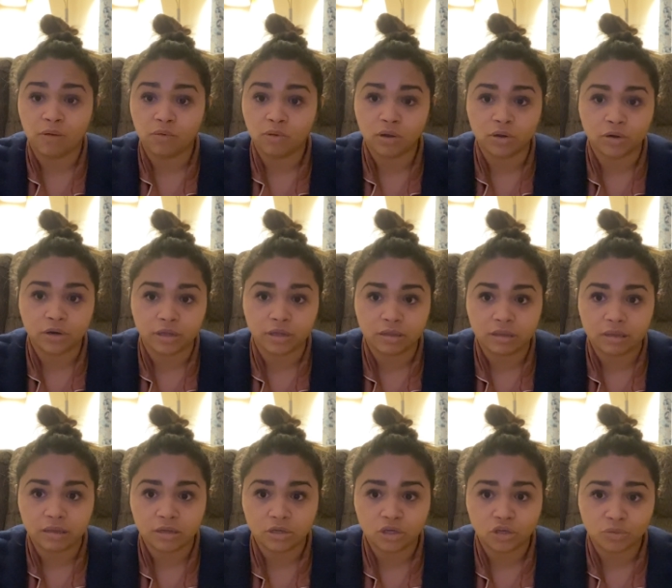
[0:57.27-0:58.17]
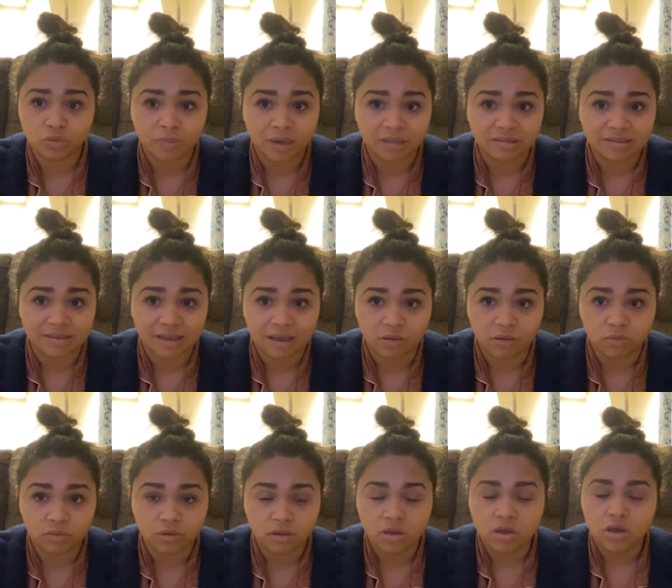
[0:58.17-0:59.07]
currently 2 months out.
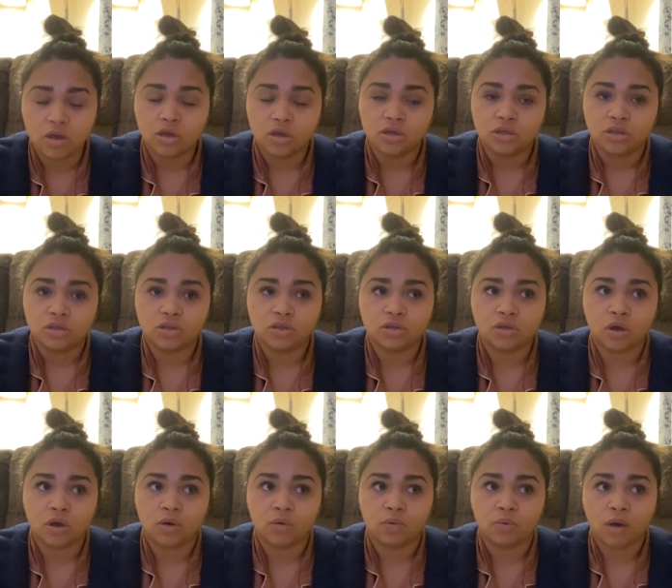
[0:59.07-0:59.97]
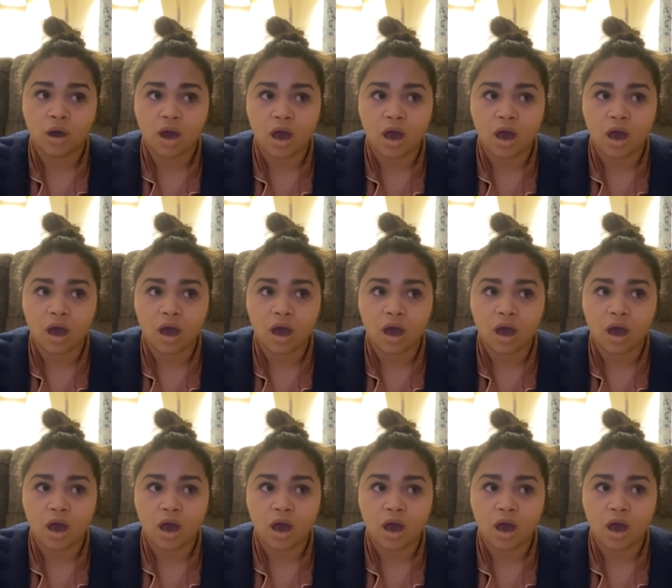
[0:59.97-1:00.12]
So